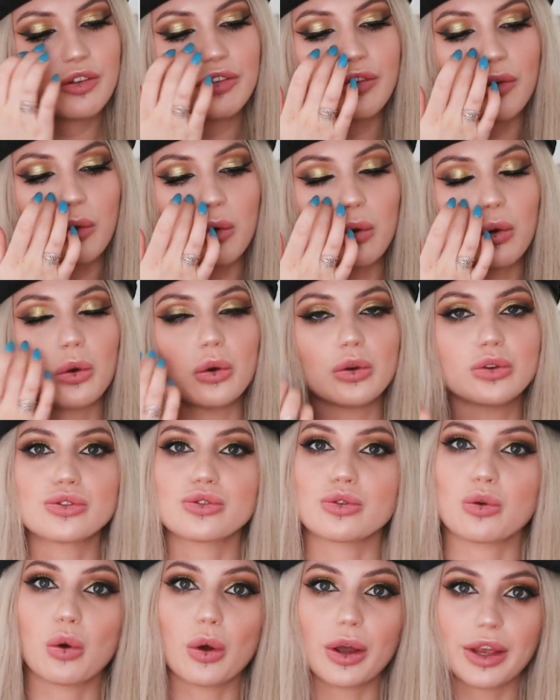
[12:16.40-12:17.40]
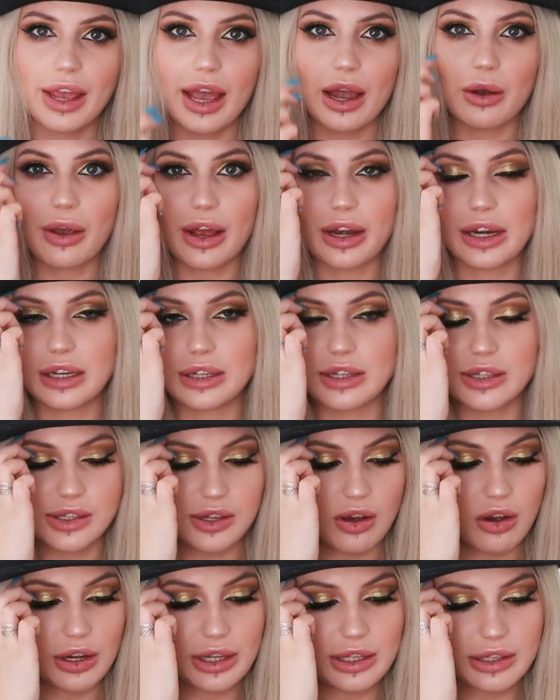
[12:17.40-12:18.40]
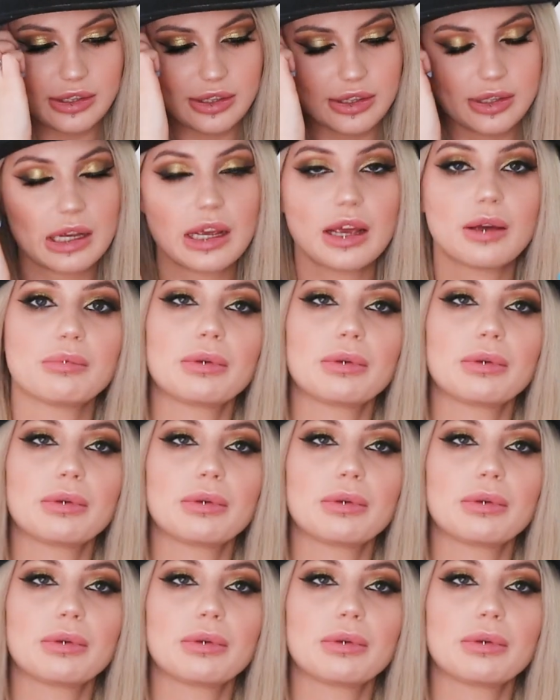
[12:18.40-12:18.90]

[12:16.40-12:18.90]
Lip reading: for drawing out any designs,